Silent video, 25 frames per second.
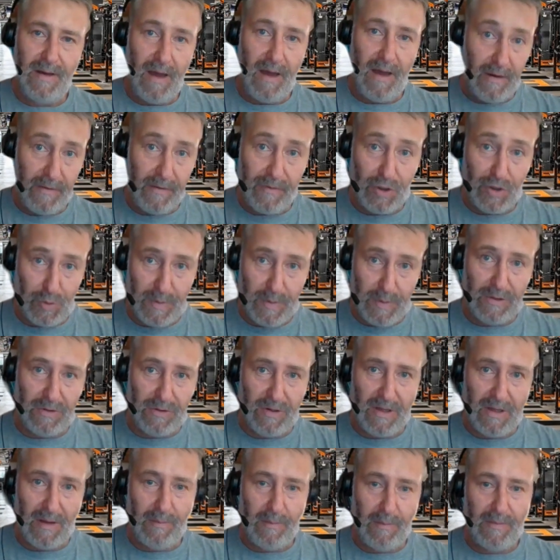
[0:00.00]
And if you speak
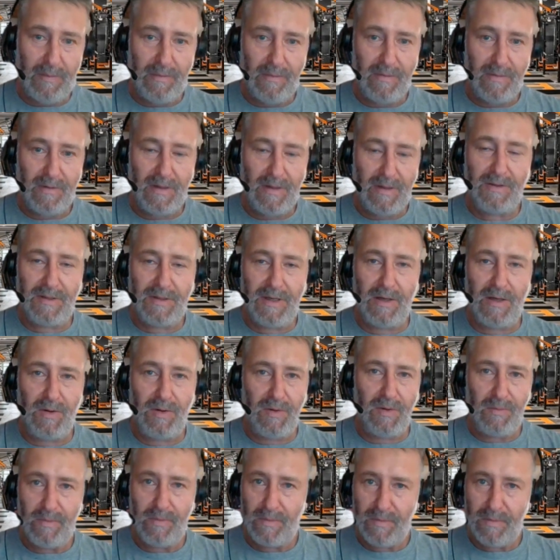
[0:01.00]
to them, they'll tell
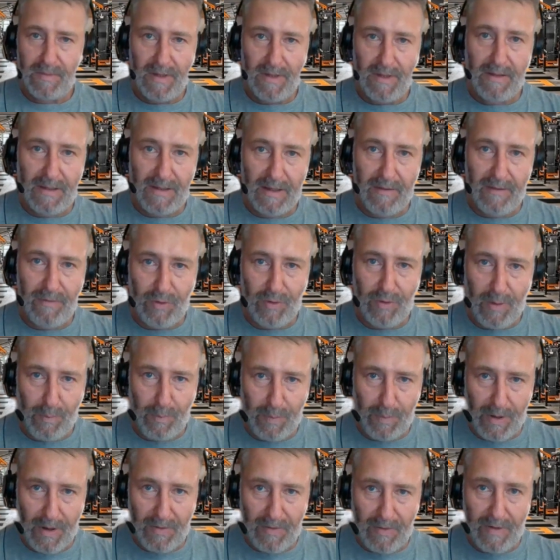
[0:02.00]
you, they'll give you a
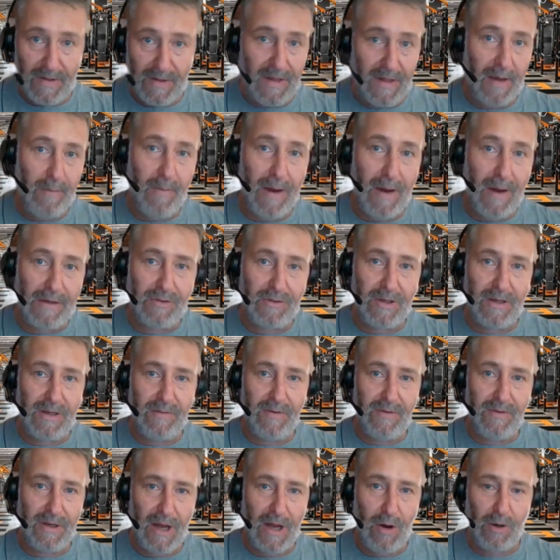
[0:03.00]
profile. They might not
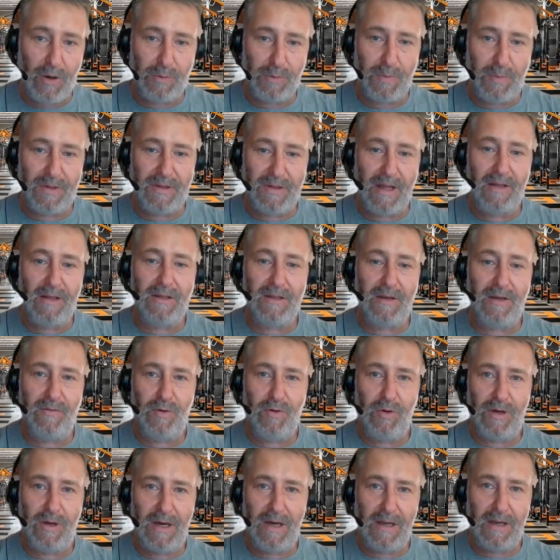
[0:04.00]
even know it, but they'll give
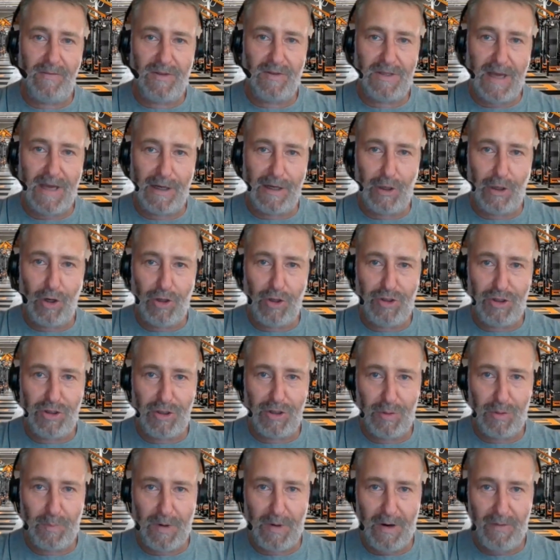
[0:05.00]
you kind of a
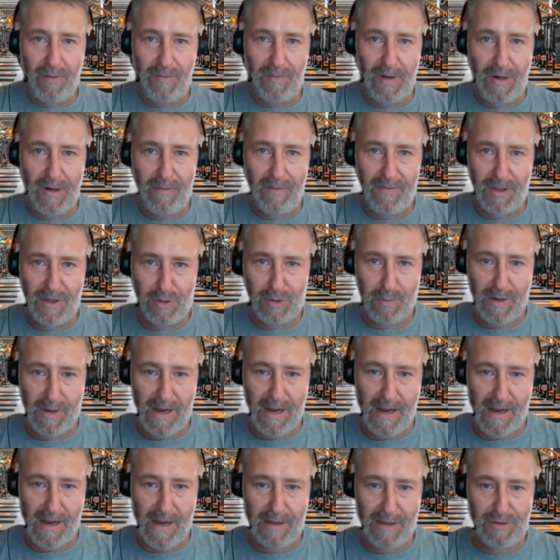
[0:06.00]
psychological profile of this
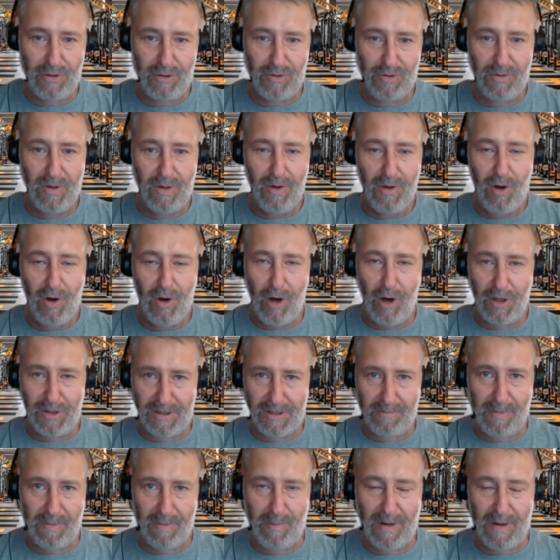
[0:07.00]
player as you ask
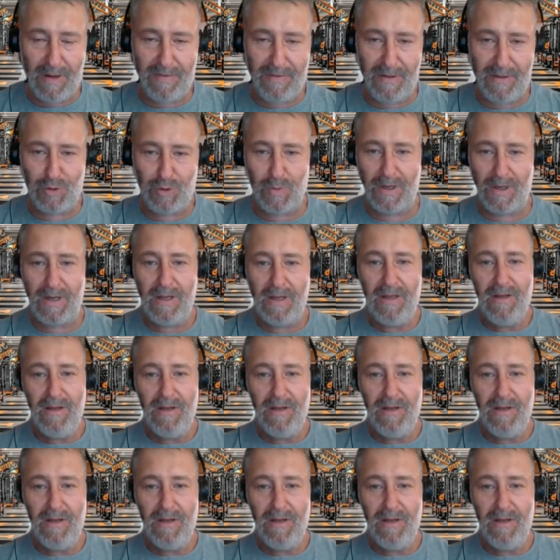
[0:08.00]
them about this one.